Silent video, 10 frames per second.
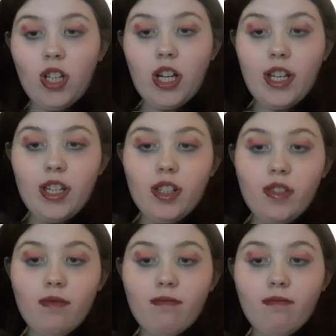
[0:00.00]
Like,
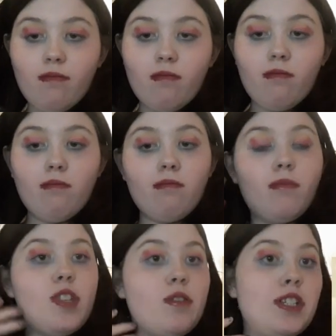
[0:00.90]

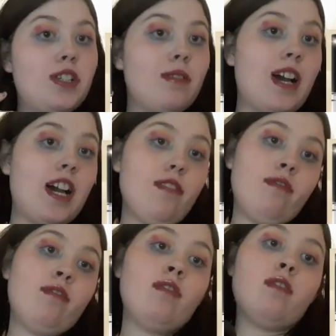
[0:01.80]
though I do have